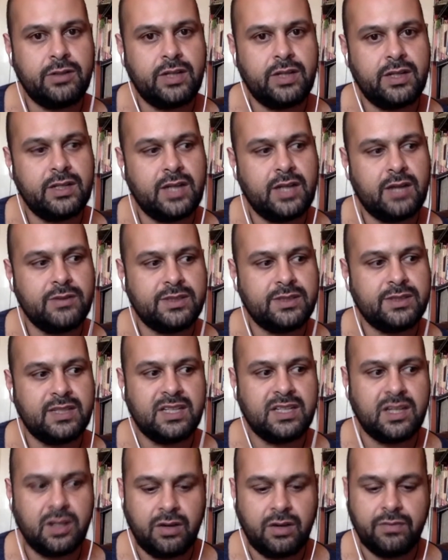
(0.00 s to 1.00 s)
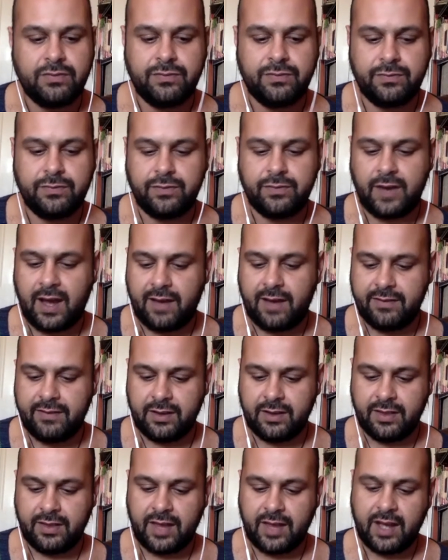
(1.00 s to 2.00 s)
And I was thinking of
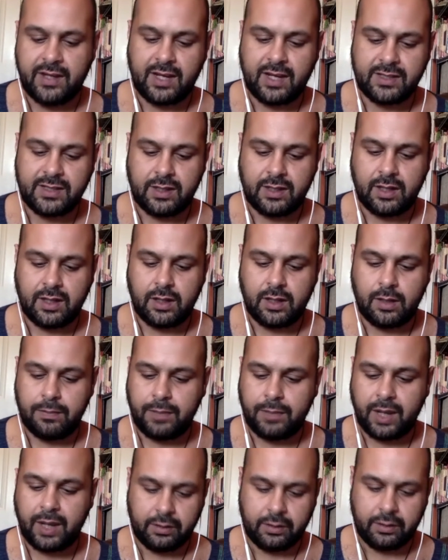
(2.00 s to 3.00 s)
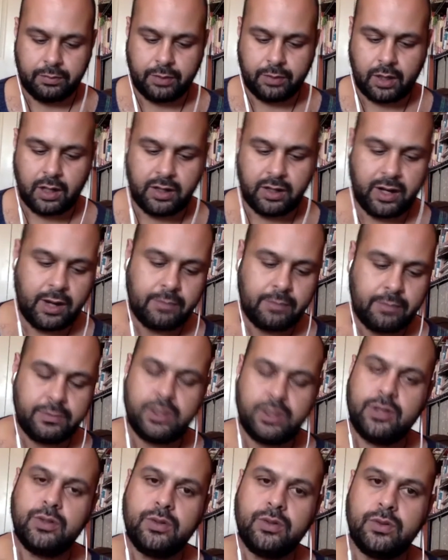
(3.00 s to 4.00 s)
having that as a pilot program
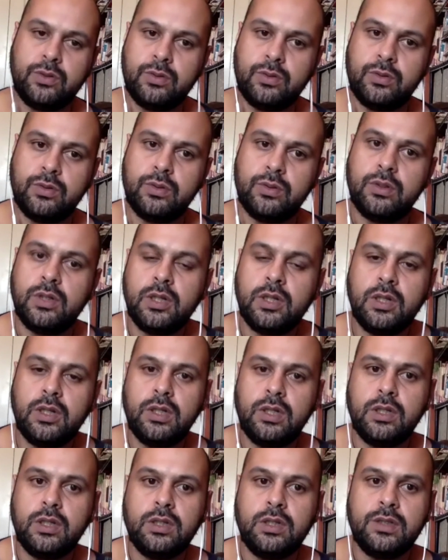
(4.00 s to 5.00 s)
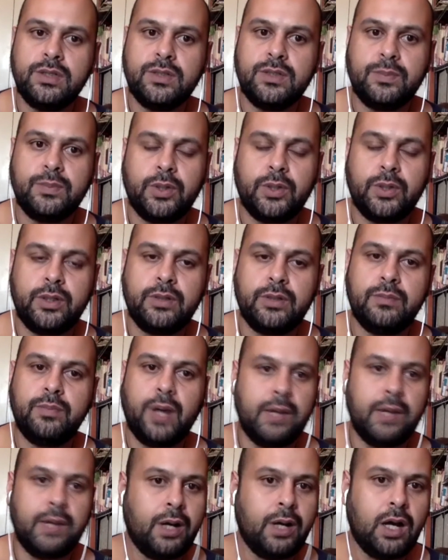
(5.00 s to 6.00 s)
to support
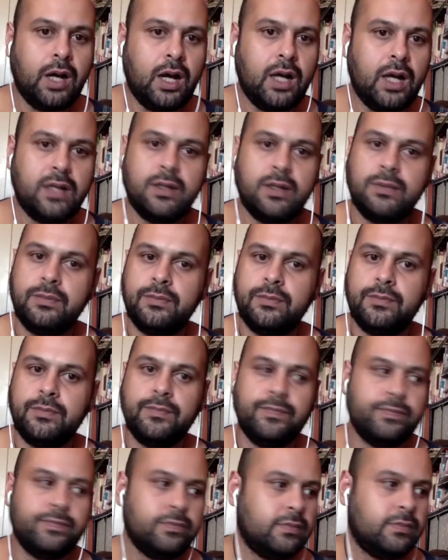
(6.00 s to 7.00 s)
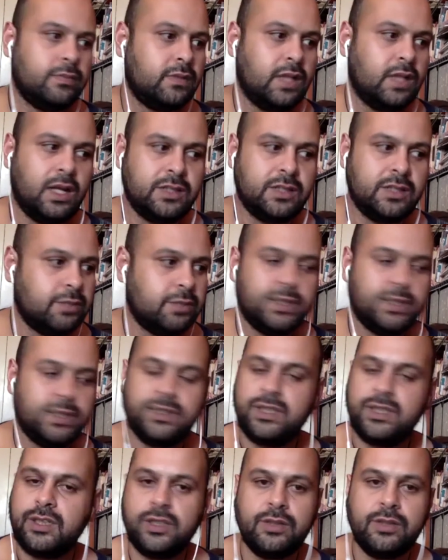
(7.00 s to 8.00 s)
BIPOC,
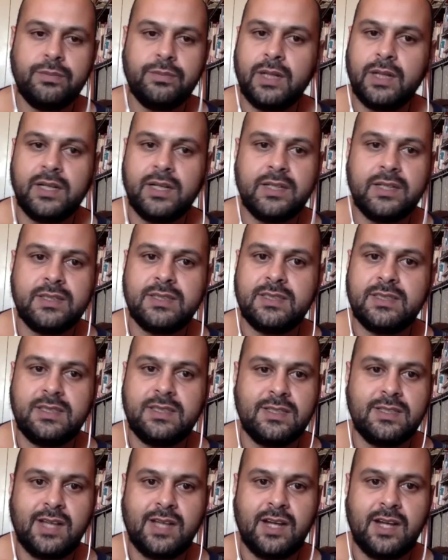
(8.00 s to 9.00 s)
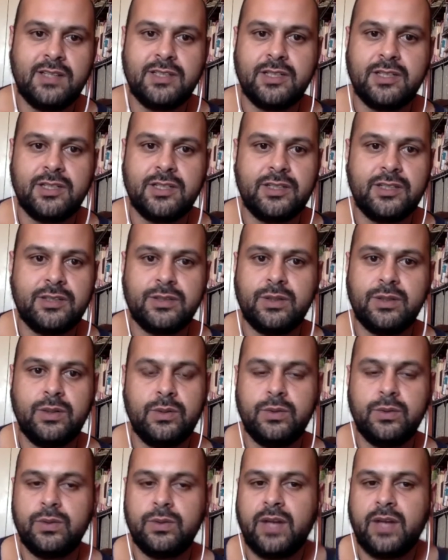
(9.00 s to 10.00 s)
LGBTQ plus designers
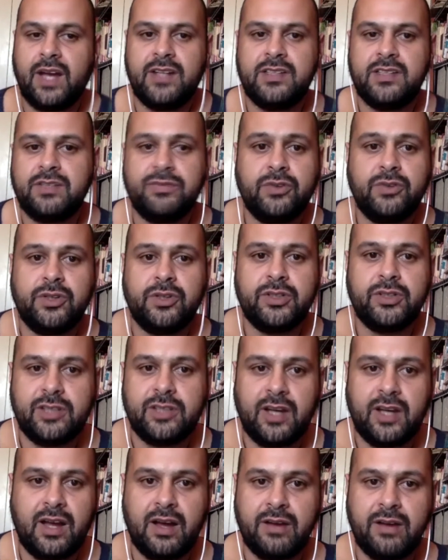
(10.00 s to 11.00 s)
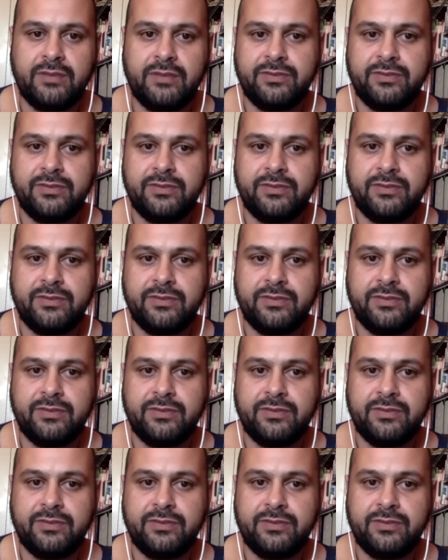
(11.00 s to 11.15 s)
who can't afford to have